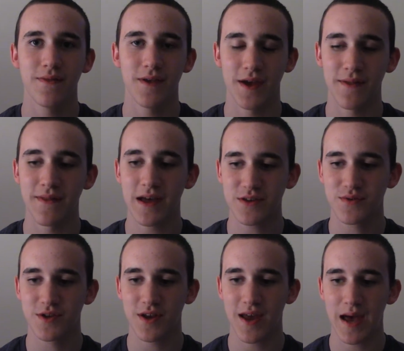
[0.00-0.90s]
and that's
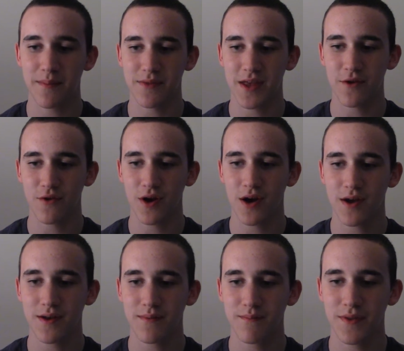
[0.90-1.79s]
what's going to happen later
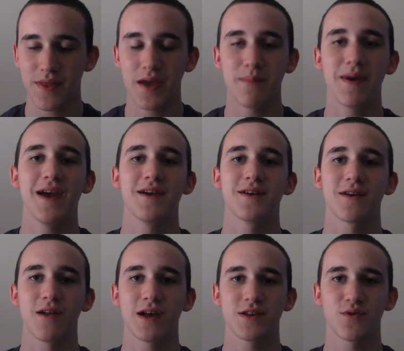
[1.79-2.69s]
on, but they painted
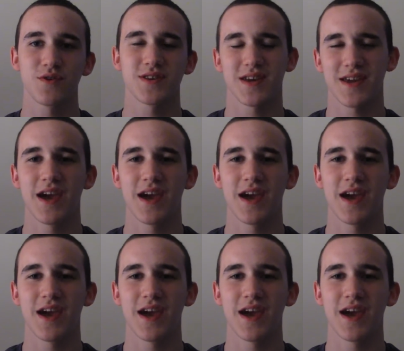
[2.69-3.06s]
a light towards like,